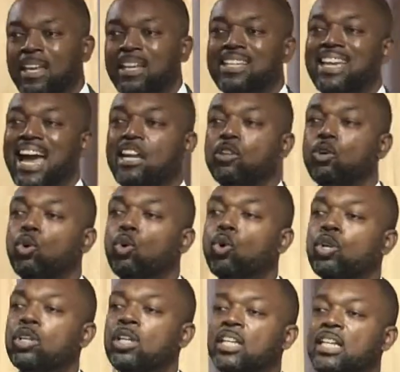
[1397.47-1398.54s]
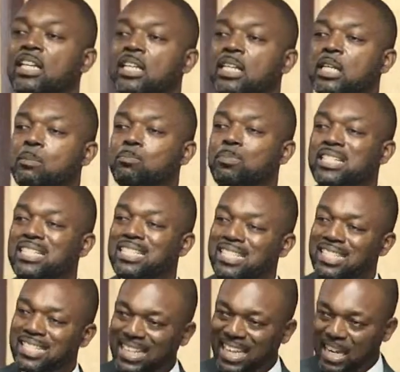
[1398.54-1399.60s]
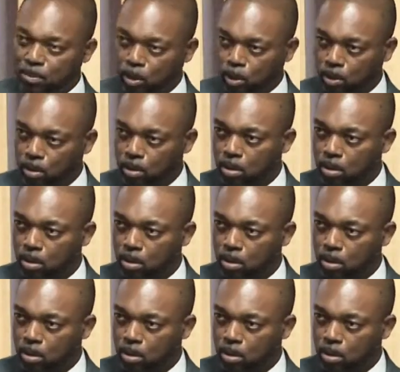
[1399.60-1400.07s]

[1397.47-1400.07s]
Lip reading: can only be stable